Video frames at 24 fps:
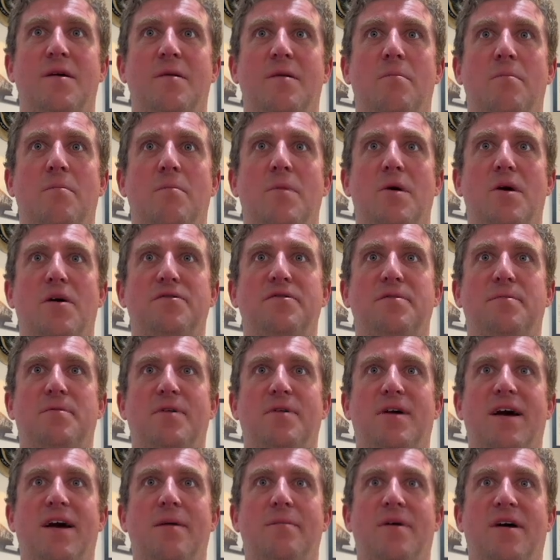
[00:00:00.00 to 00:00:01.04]

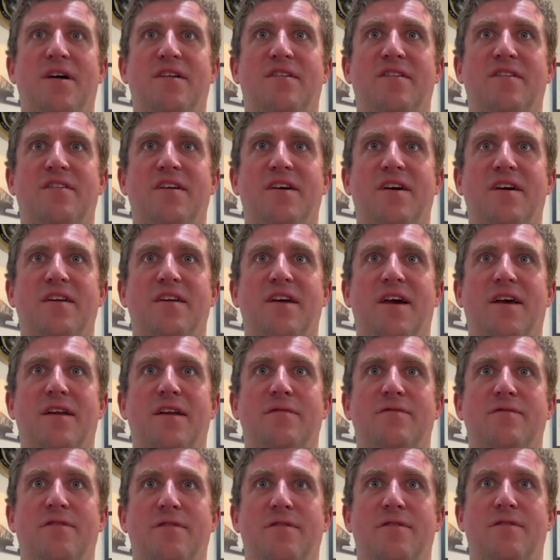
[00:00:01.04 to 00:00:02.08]
multiply it by c,
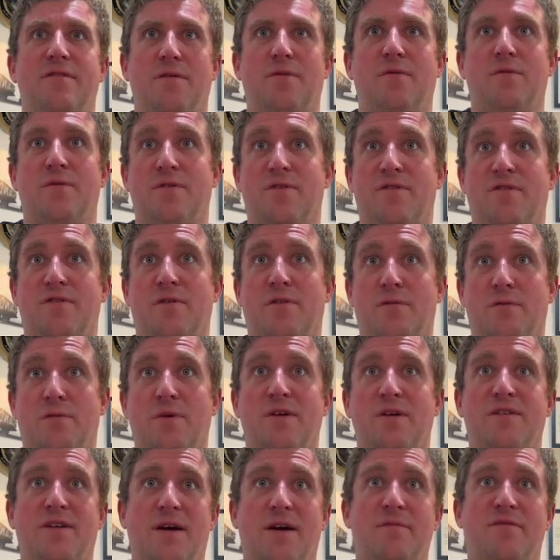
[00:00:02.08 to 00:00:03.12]
-2. So 3
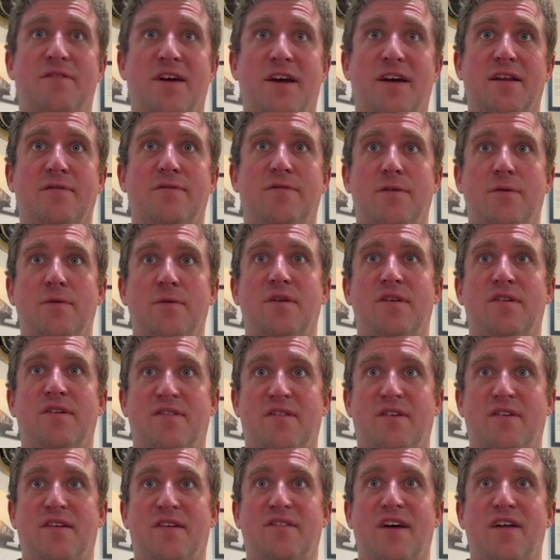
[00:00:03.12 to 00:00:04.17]
times -2 is
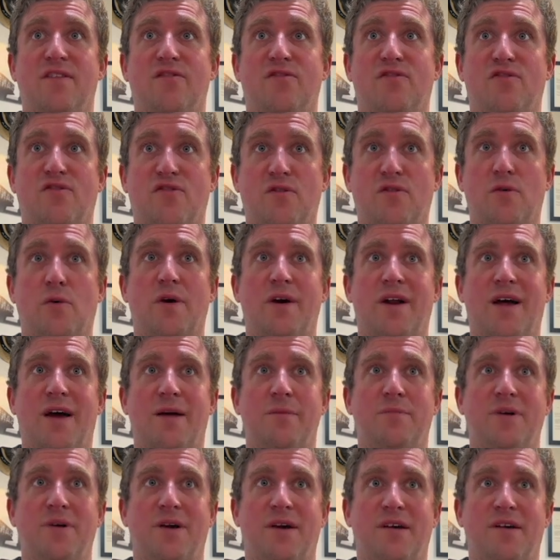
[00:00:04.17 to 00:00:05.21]
6, and store it
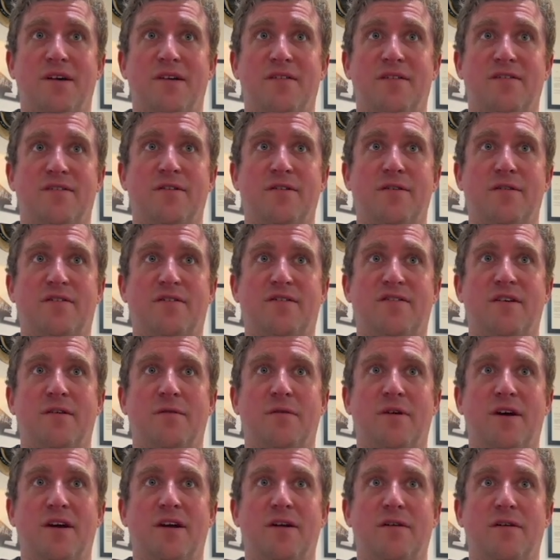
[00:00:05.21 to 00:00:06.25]
at b. So you'll see
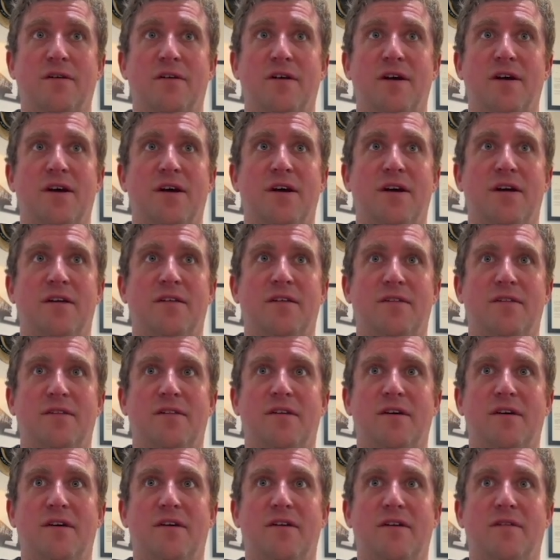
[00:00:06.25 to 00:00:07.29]
right here,
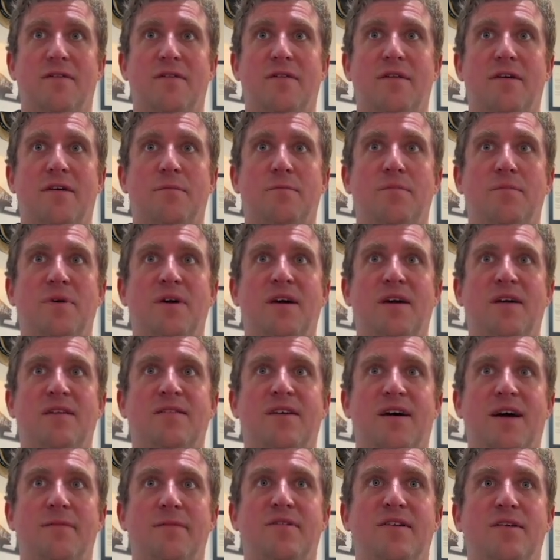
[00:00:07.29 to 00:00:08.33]
the b
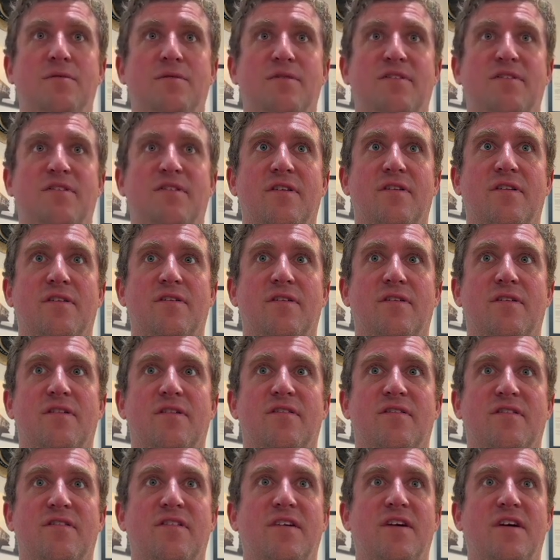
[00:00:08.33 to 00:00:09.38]
times equals
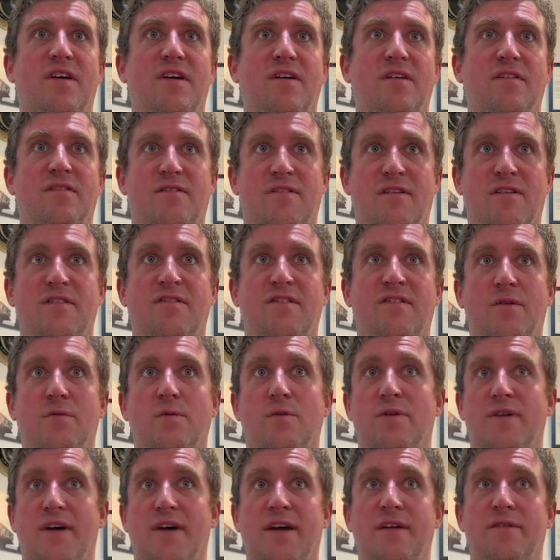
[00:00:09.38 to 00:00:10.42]
c does
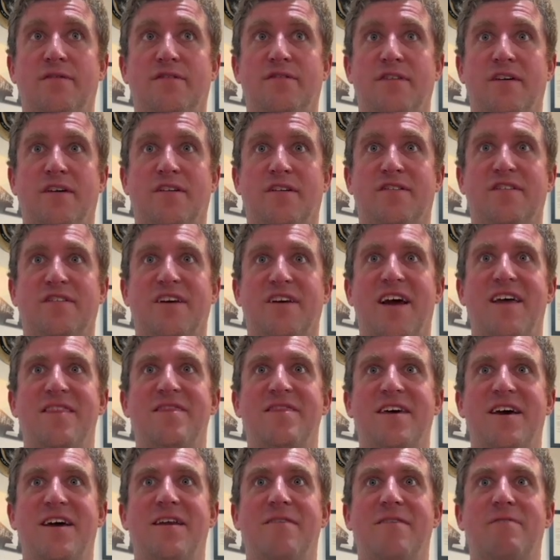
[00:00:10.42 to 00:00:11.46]
equal -6.
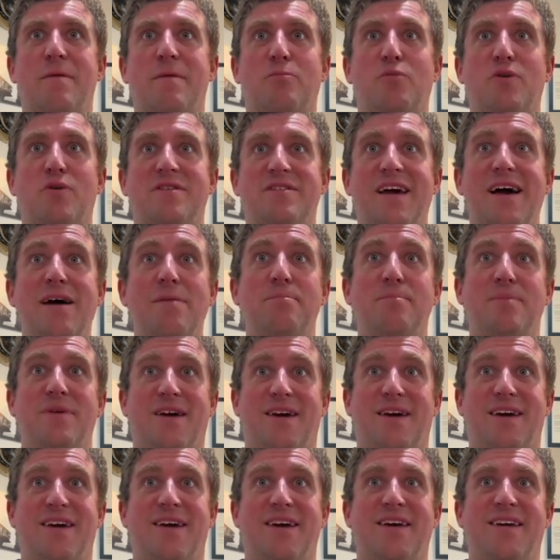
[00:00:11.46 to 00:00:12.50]
And then if I print out
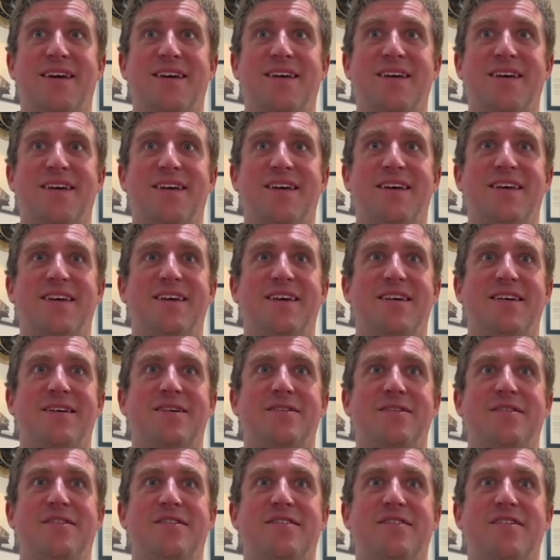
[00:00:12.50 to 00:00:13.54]
b,
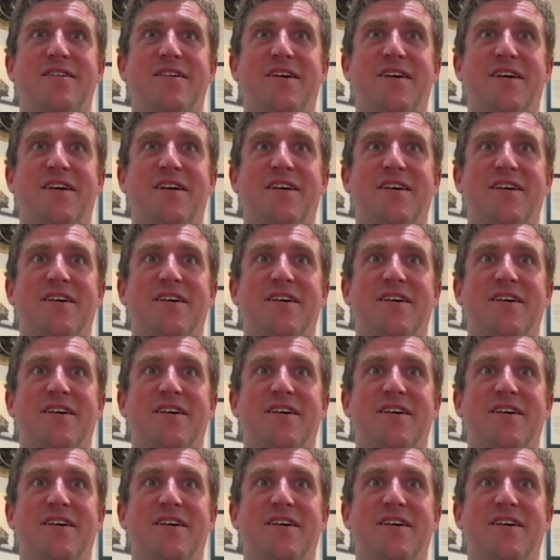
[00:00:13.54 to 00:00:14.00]
you'll see